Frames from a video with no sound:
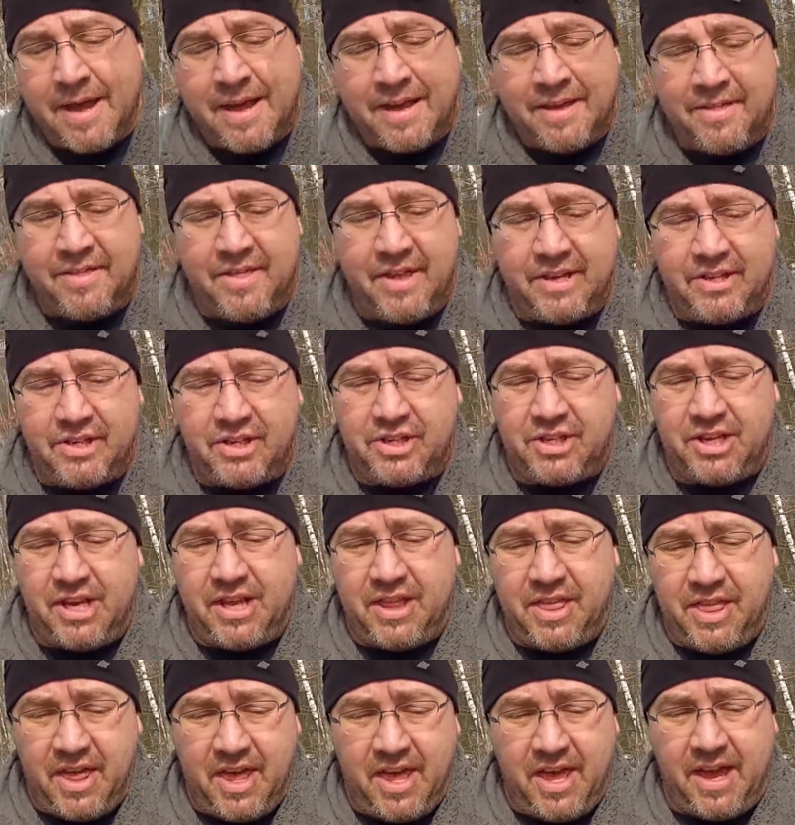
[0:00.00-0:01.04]
This
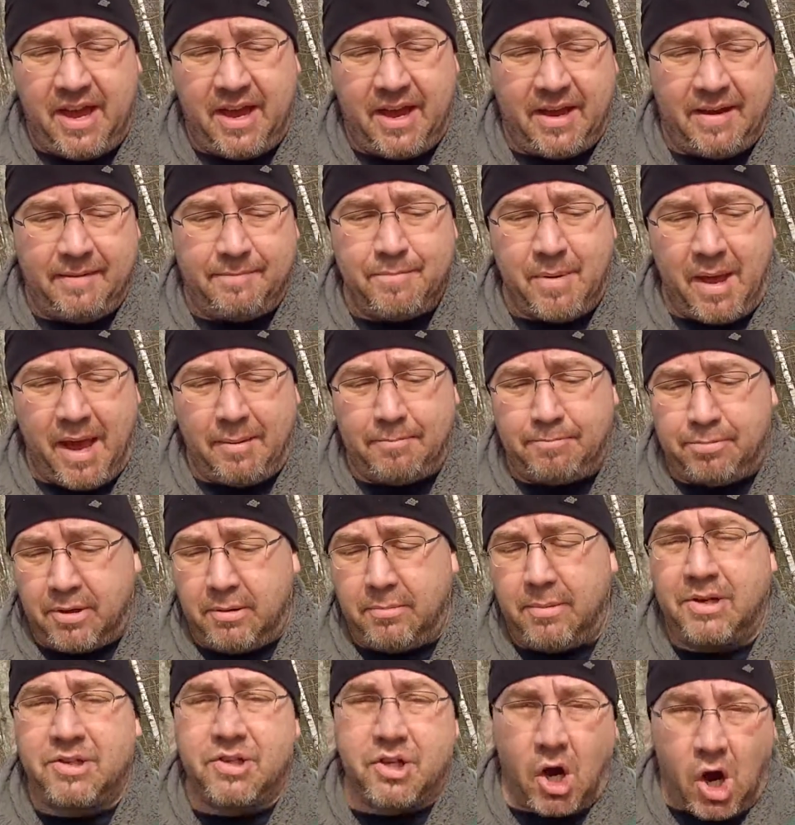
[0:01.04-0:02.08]
sheath here, and pretty
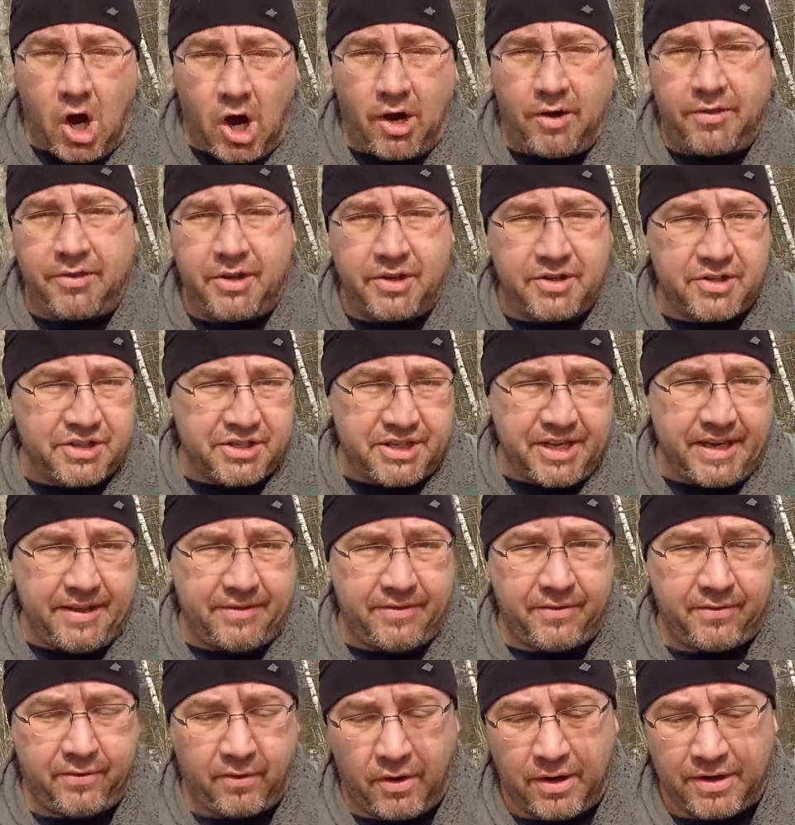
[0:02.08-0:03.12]
much all their
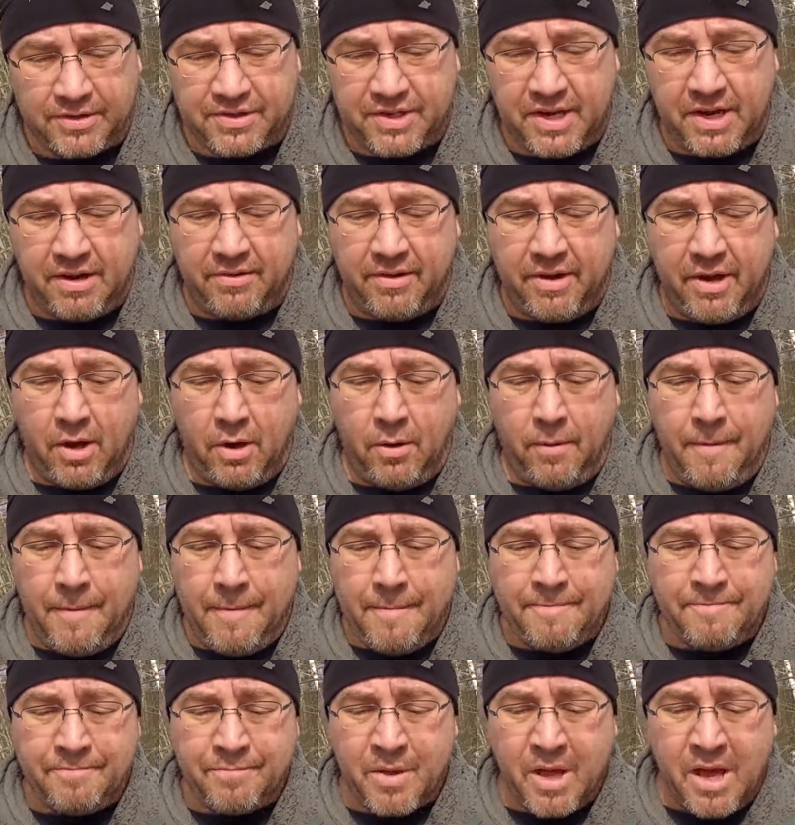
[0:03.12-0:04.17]
sheaths for Ontario,
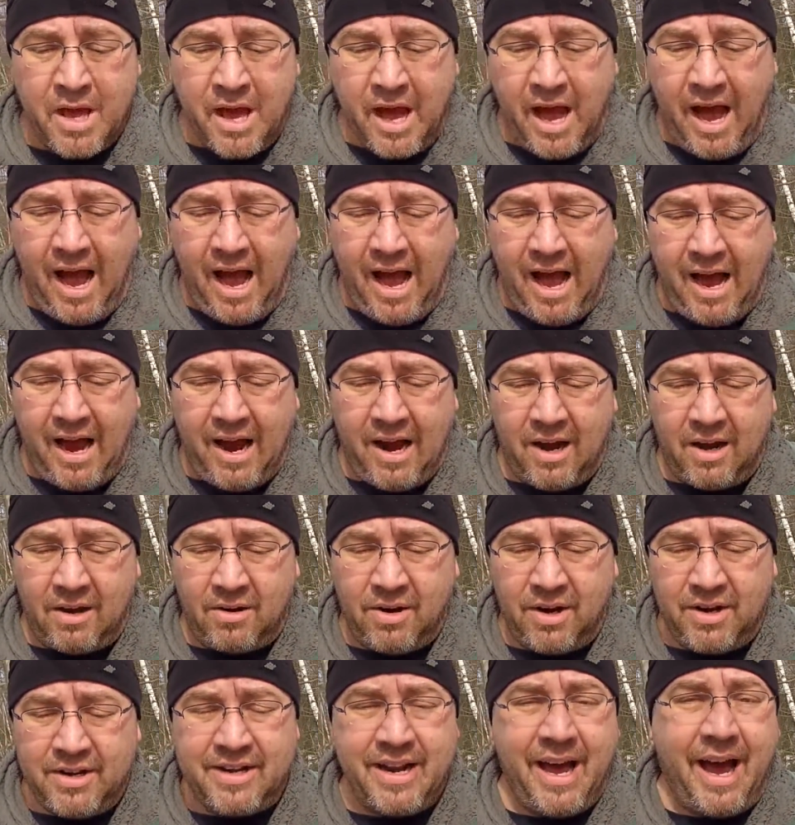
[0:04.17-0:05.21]

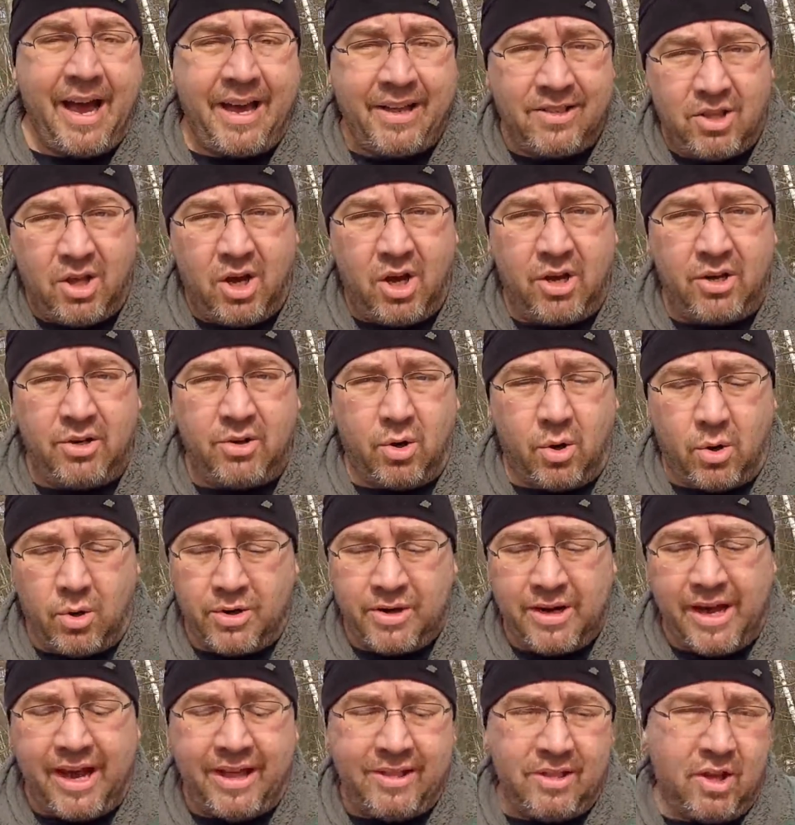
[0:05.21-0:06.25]
are nylon or
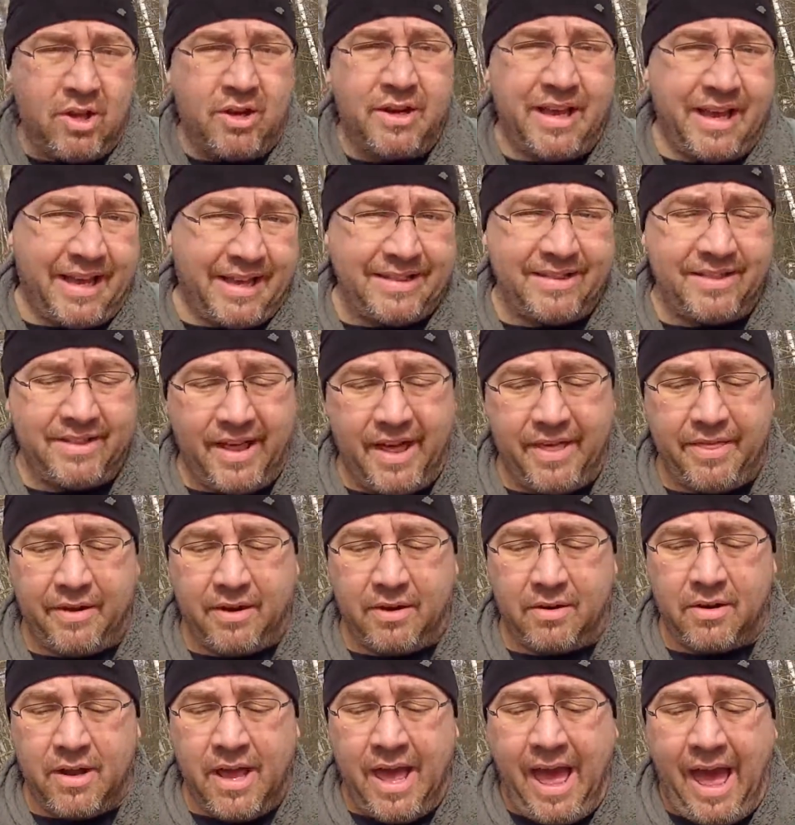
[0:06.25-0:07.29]
nylon and leather.